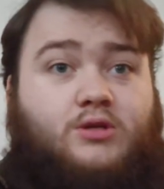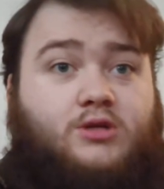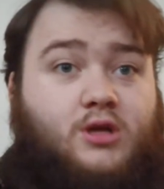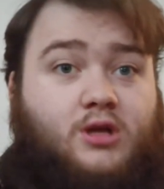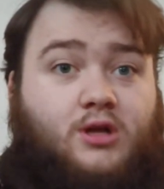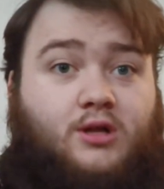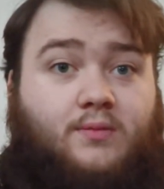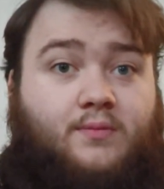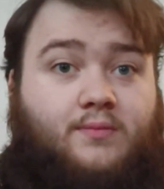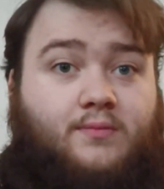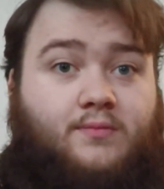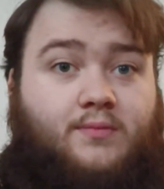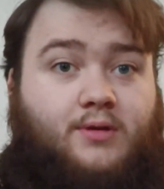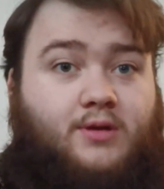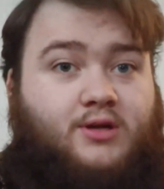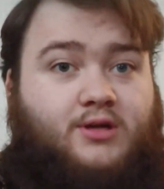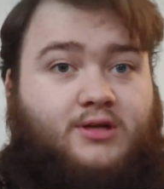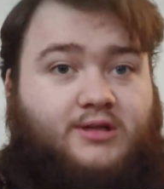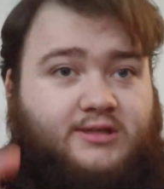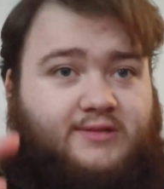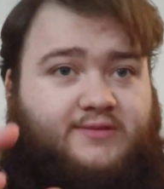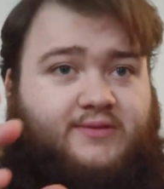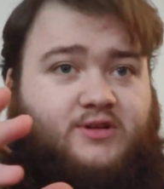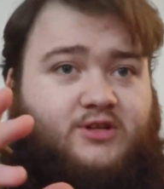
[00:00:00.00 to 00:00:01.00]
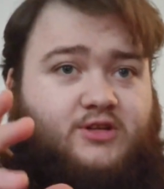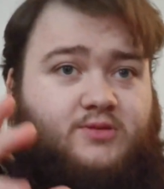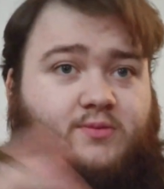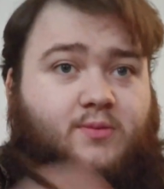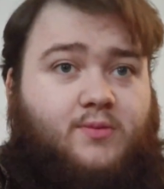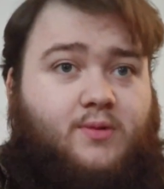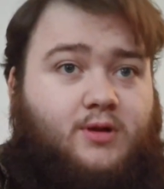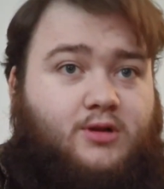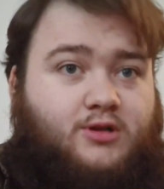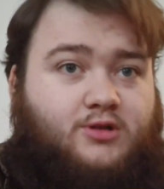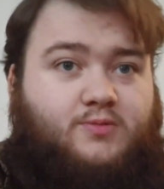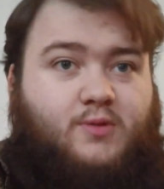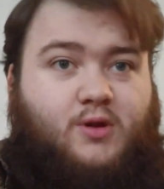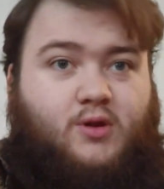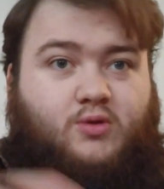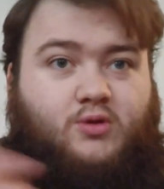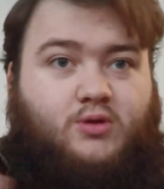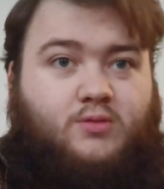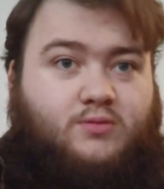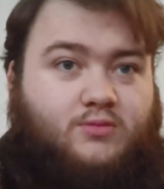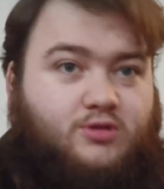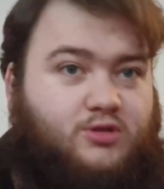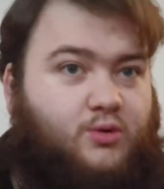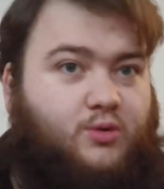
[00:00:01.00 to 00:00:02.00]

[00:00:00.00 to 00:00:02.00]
at all because it's a very small smoke.